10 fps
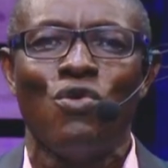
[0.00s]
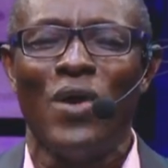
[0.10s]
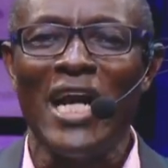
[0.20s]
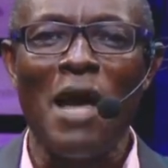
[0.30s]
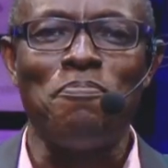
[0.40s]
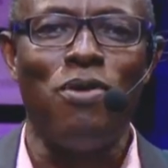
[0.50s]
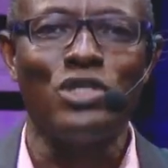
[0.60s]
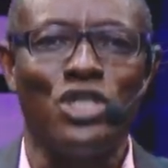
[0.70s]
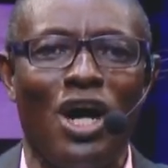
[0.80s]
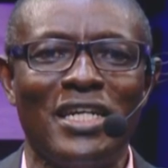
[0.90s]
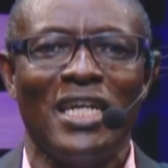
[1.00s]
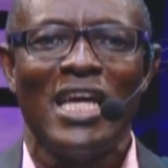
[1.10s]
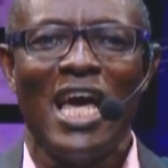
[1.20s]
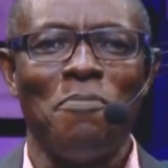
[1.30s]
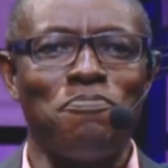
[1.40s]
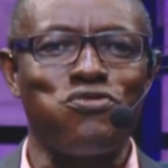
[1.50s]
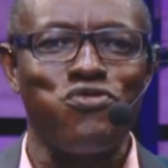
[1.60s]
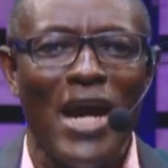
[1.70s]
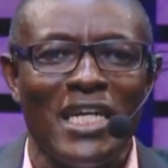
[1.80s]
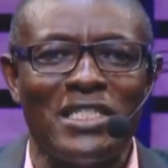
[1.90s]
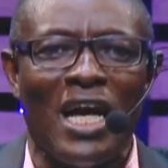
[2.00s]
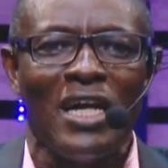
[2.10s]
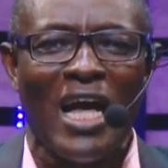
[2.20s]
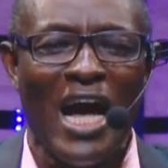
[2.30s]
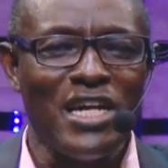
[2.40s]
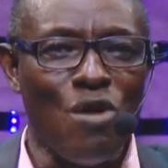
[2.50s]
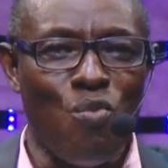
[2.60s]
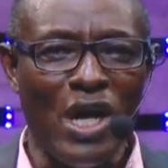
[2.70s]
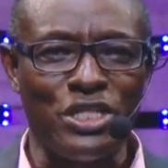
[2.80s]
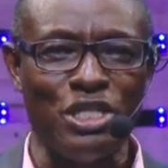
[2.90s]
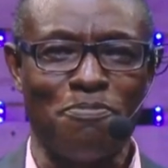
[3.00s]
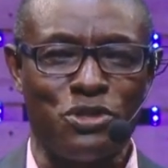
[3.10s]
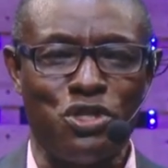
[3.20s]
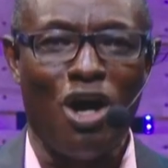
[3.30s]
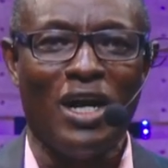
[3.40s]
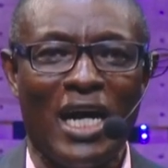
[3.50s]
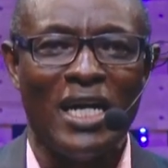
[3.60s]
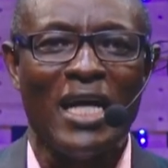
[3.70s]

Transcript: when I put on a praise and a worship song,